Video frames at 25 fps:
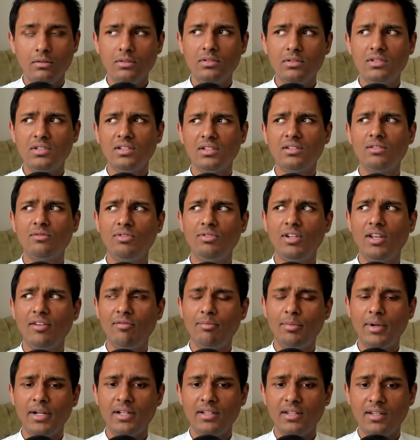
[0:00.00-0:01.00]
just we have
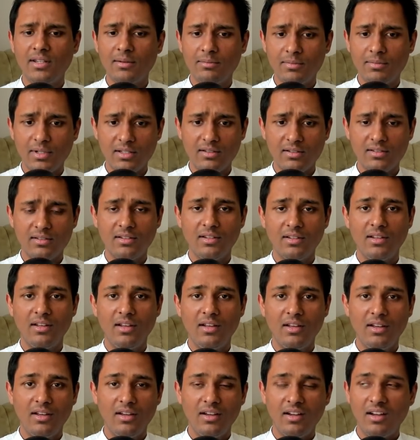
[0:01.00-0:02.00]
met them, yes,
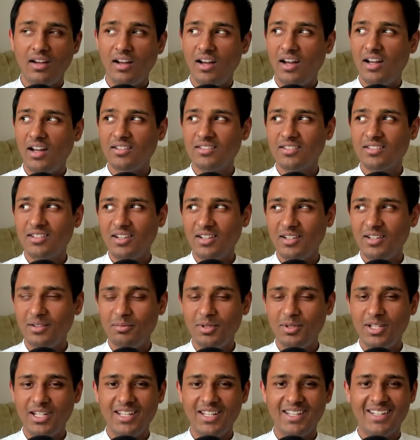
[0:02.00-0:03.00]
aaj kal
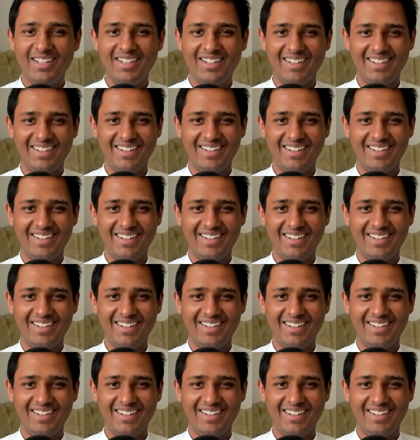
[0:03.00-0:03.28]
mile hai,